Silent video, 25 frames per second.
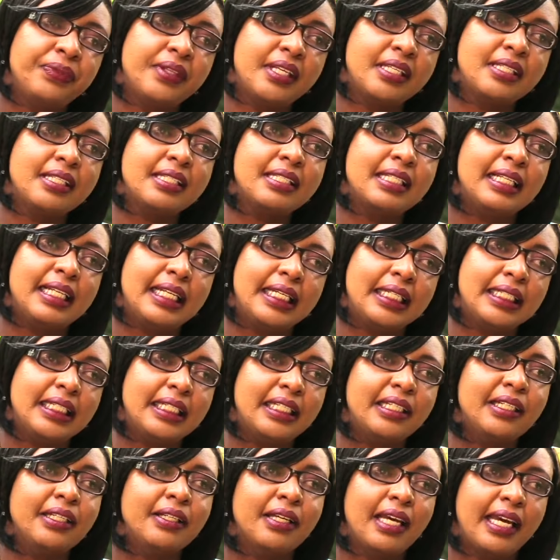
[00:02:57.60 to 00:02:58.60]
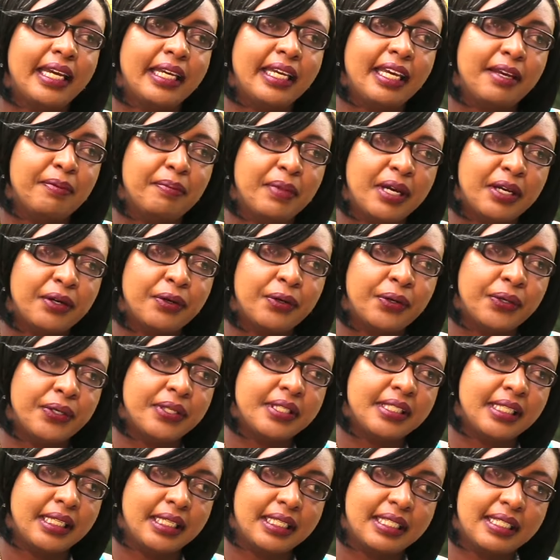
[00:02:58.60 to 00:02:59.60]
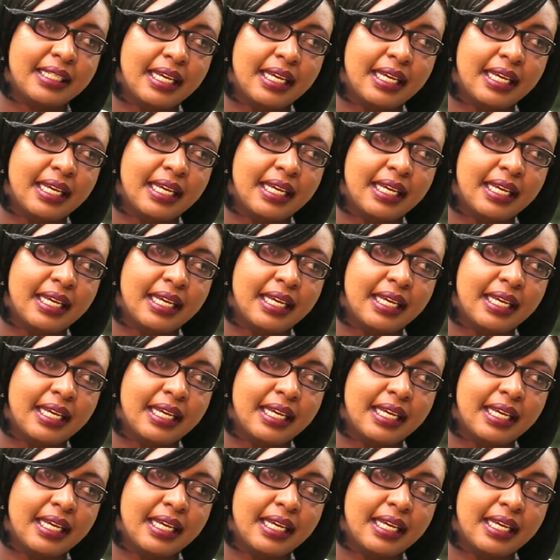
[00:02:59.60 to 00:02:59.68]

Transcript: this lady I came across in